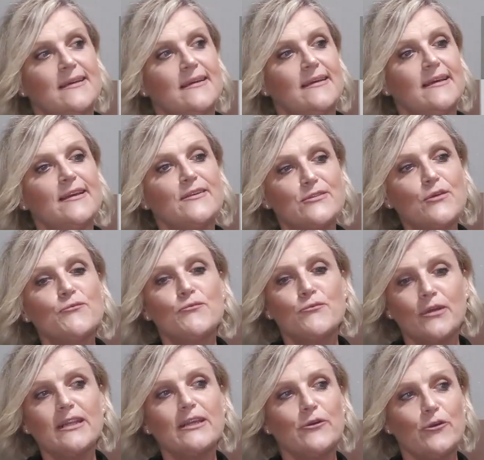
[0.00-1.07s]
it's a
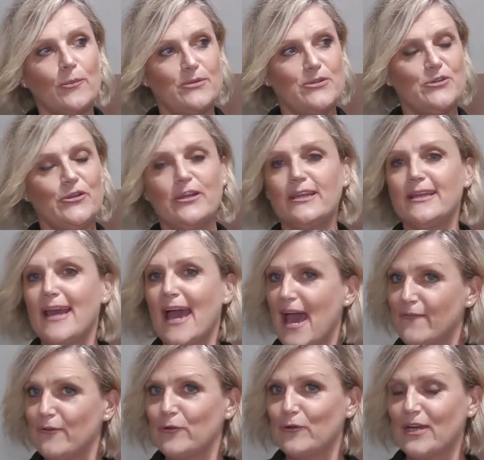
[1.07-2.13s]
really good opportunity to
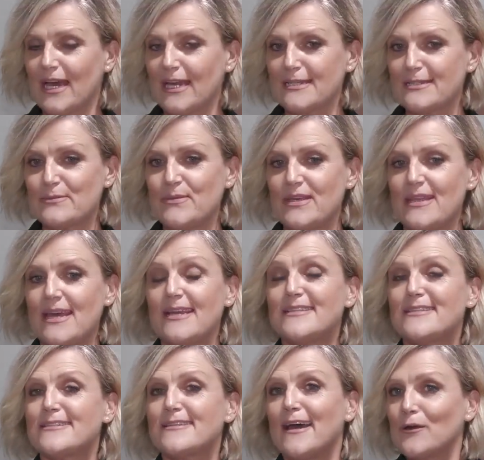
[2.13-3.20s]
have a look at Colorsmith and
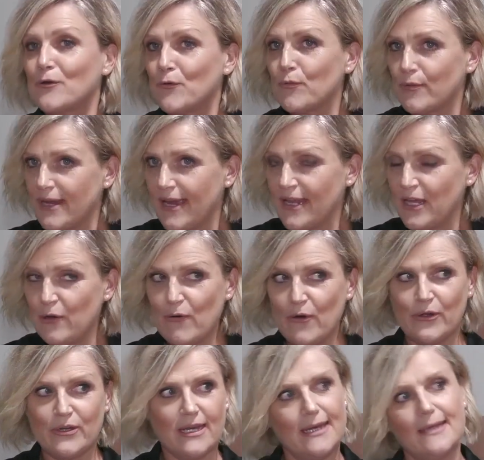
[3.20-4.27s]
start creating your
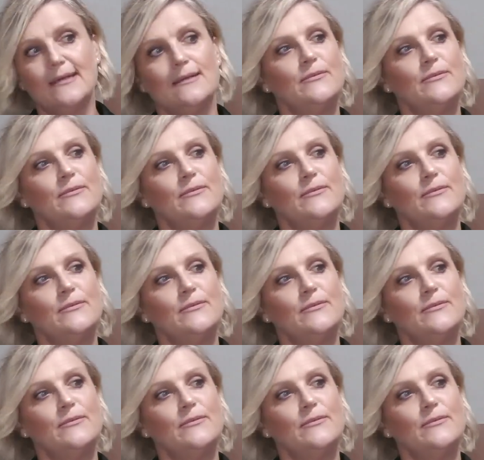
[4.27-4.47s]
own colour,